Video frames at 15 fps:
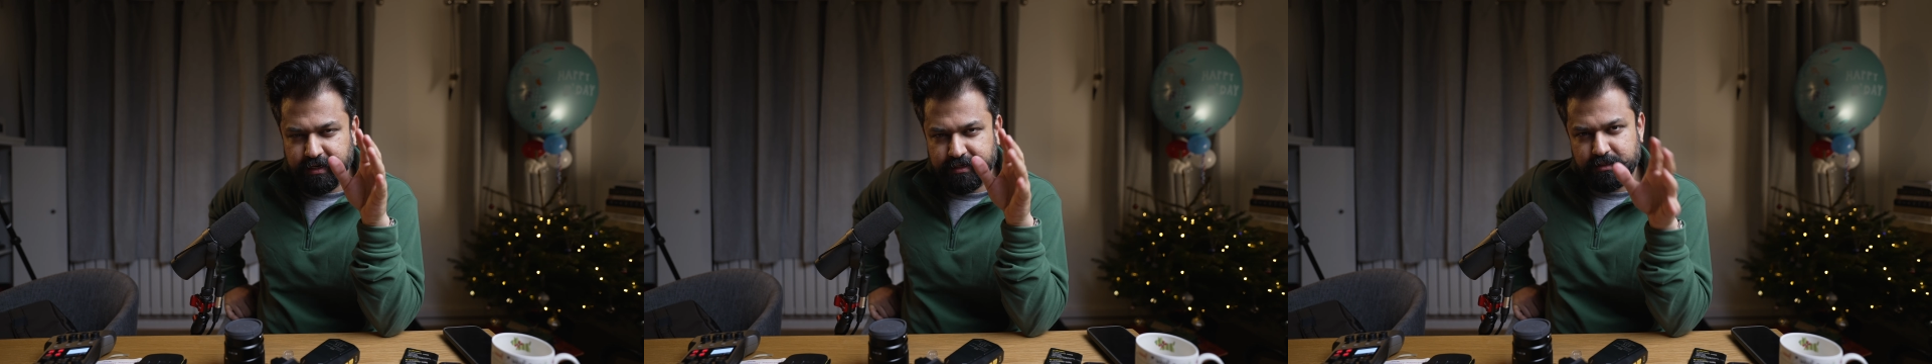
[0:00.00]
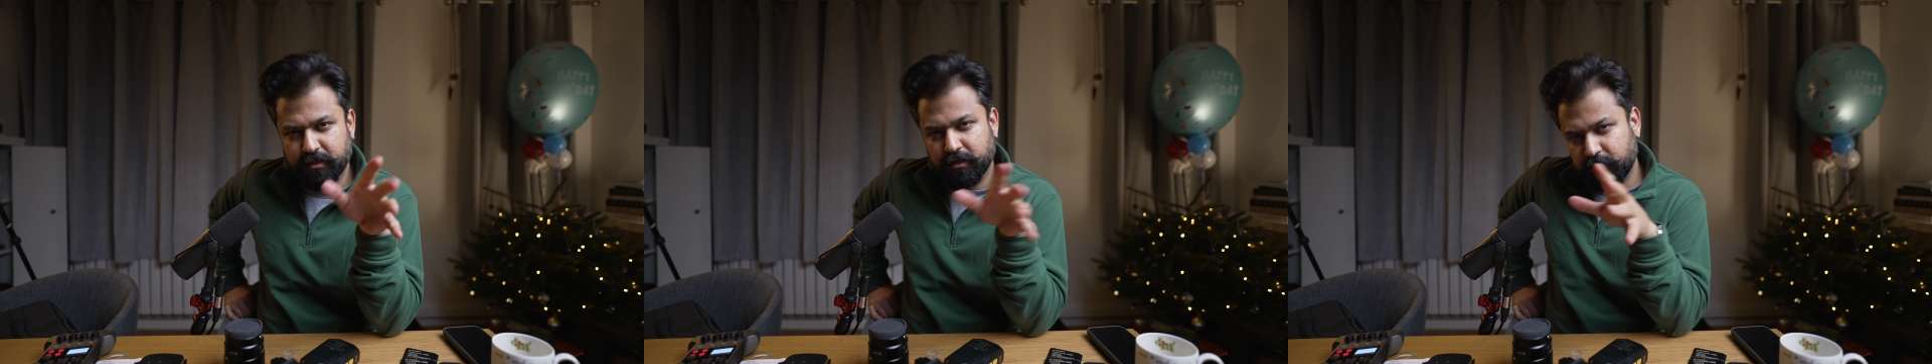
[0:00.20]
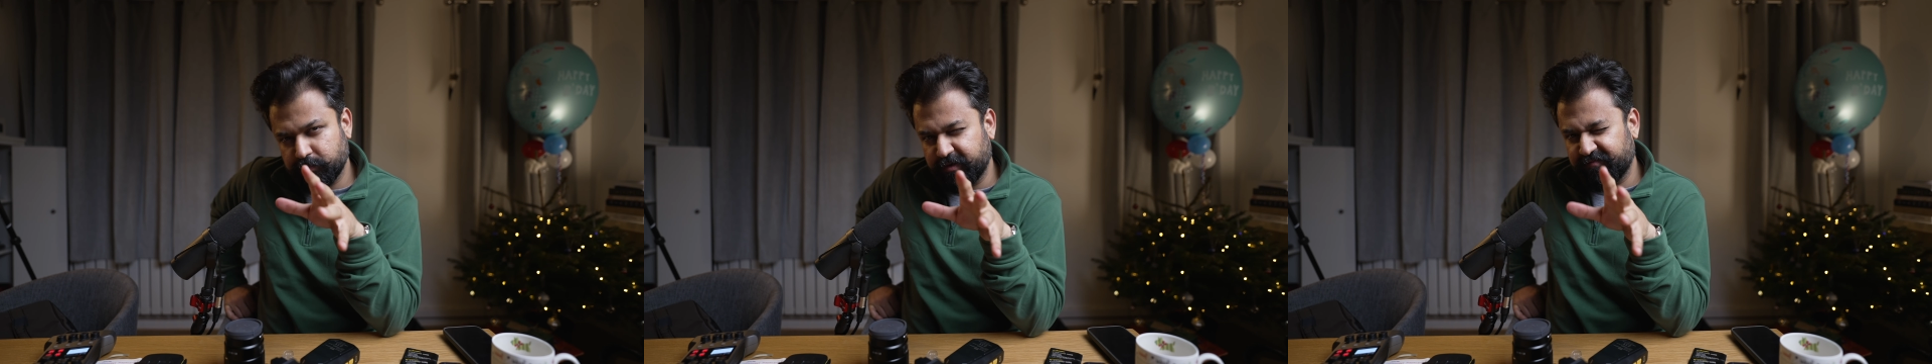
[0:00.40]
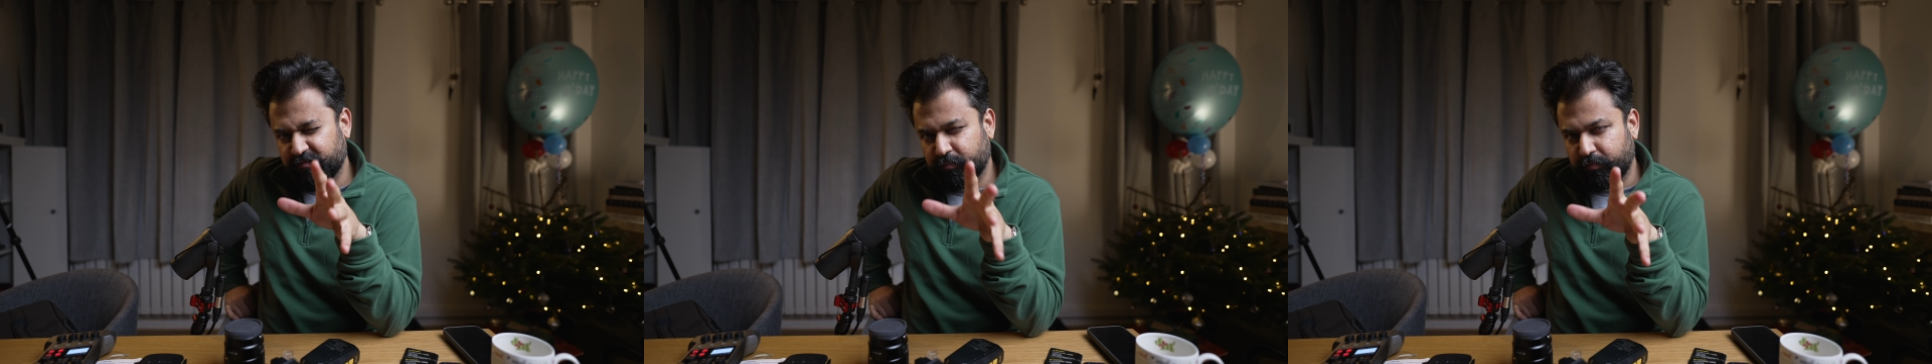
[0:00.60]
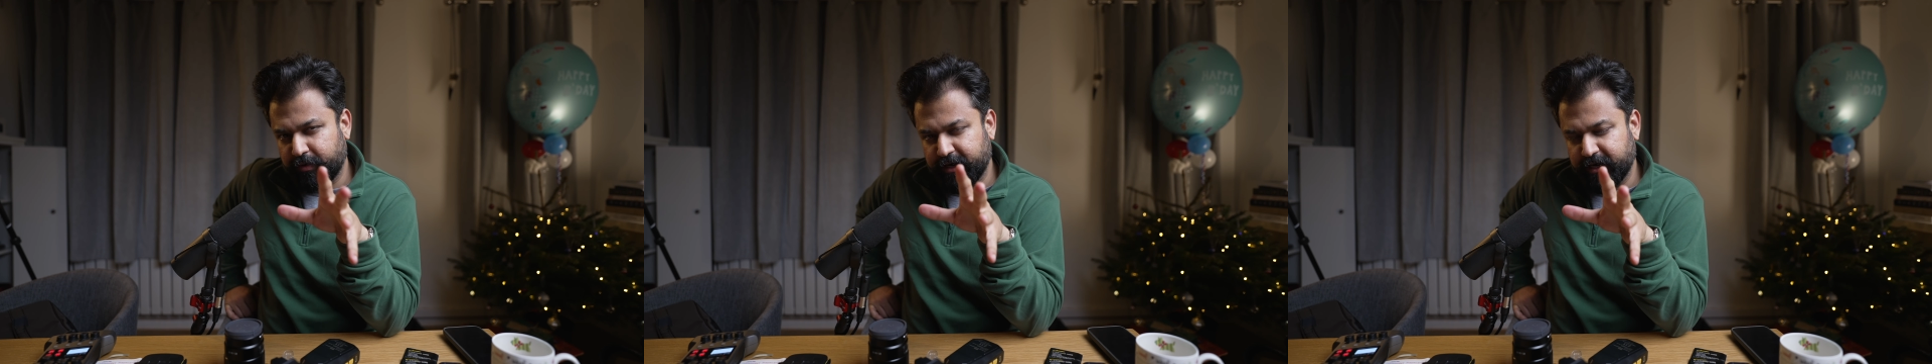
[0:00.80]
It's a little bit of a
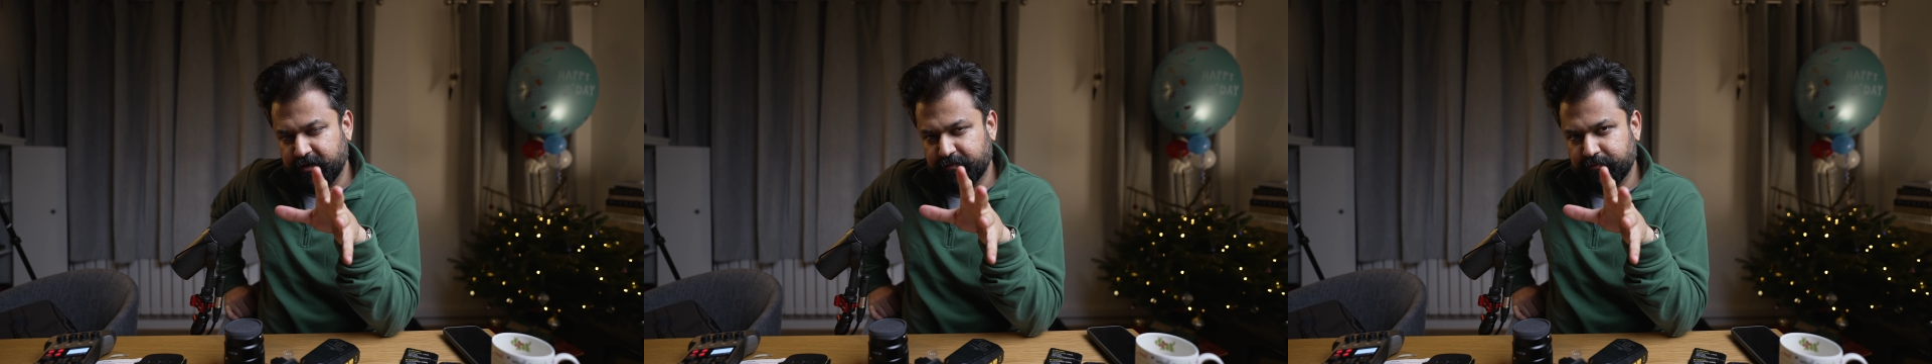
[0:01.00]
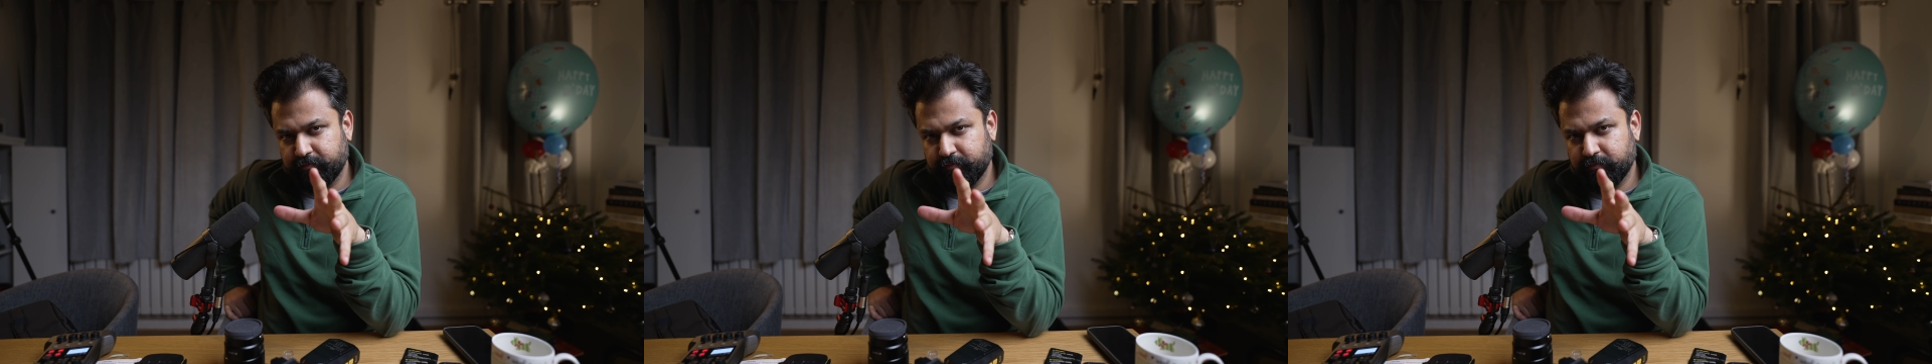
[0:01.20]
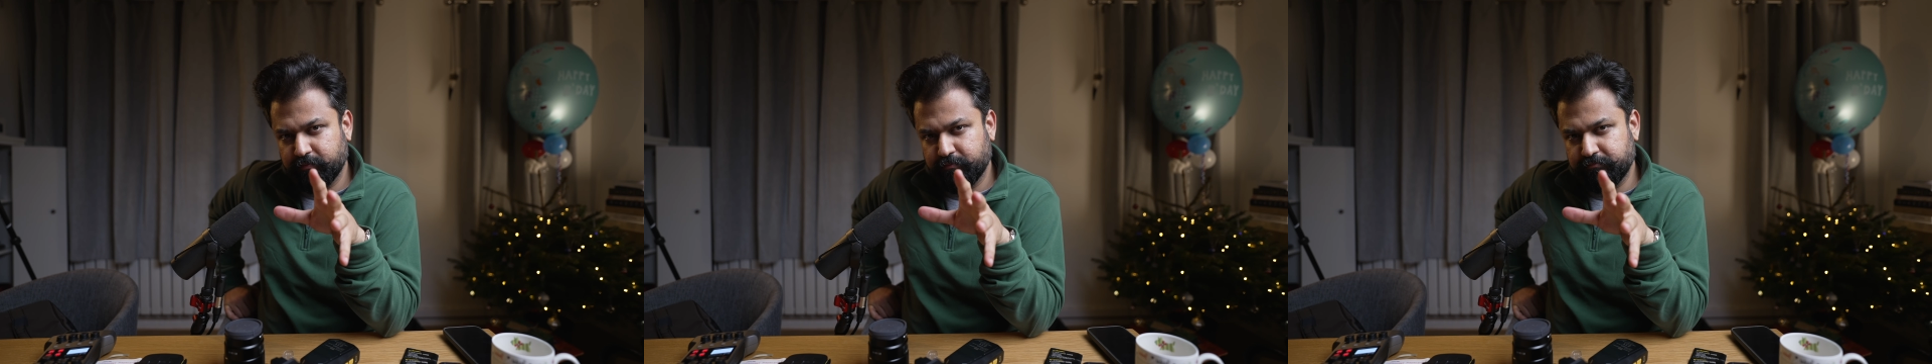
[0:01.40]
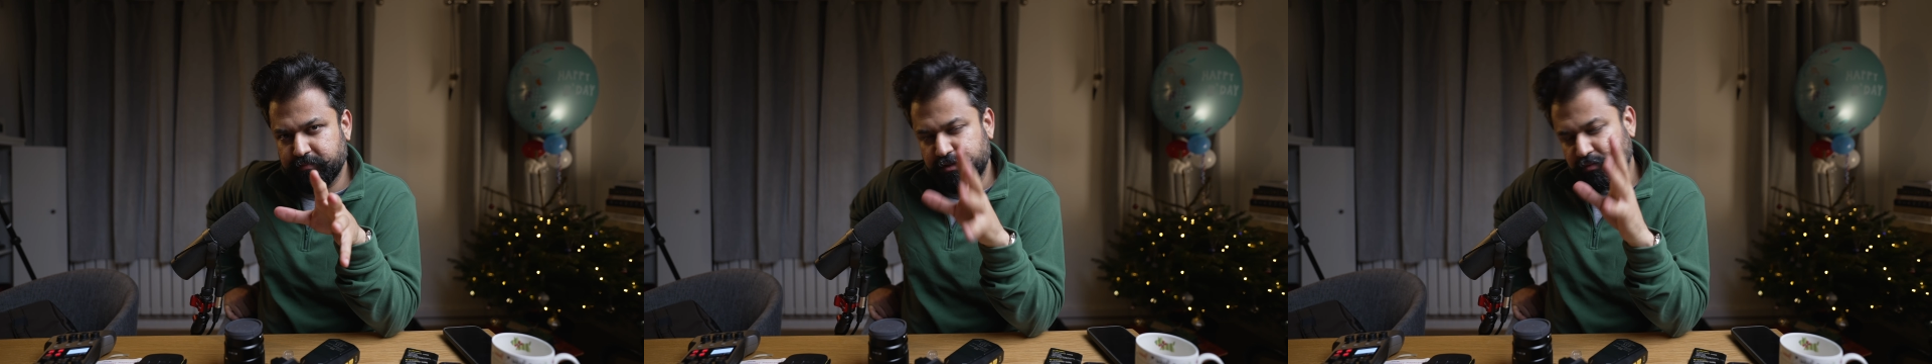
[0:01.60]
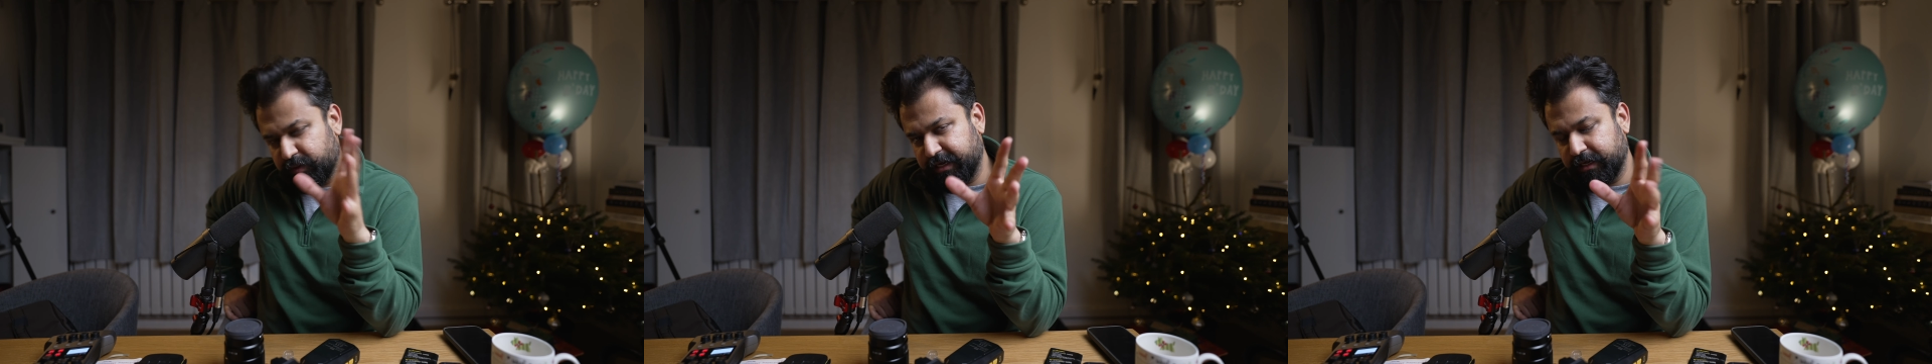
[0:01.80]
break
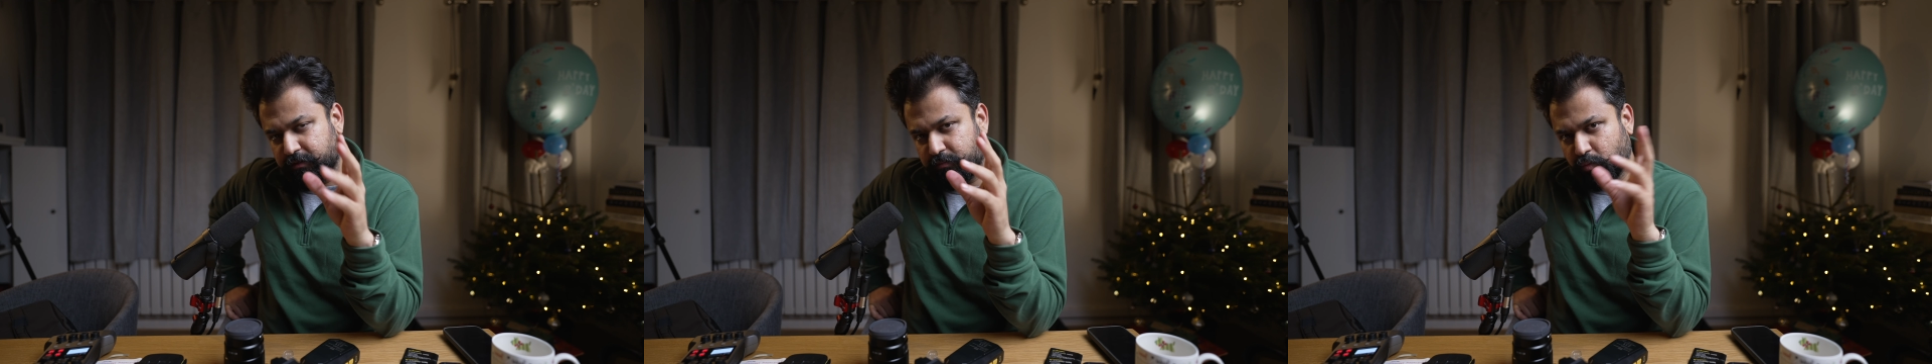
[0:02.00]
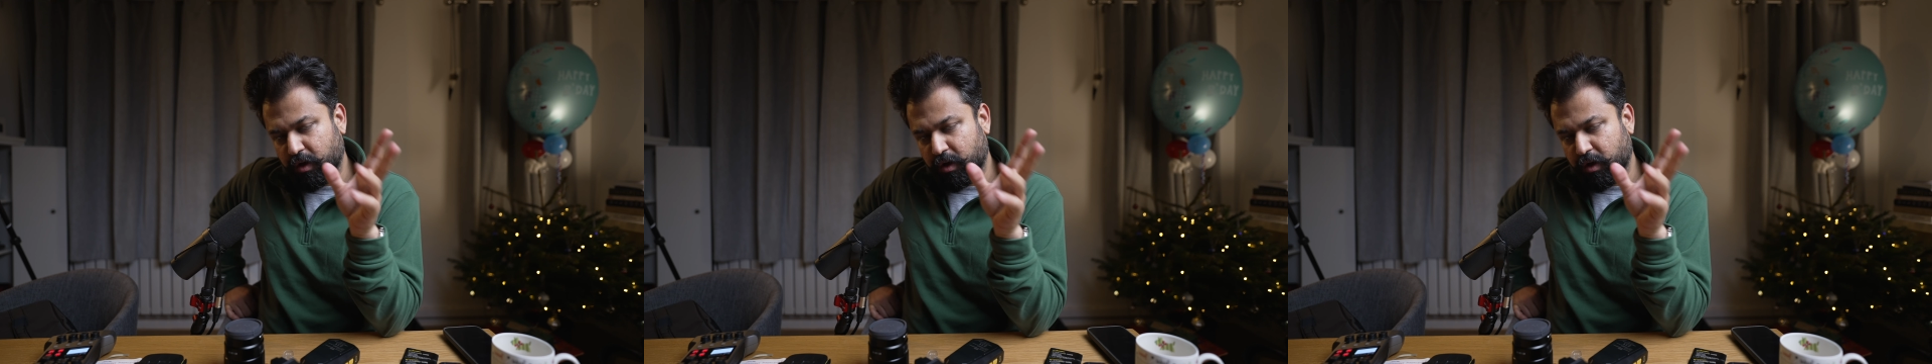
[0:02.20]
between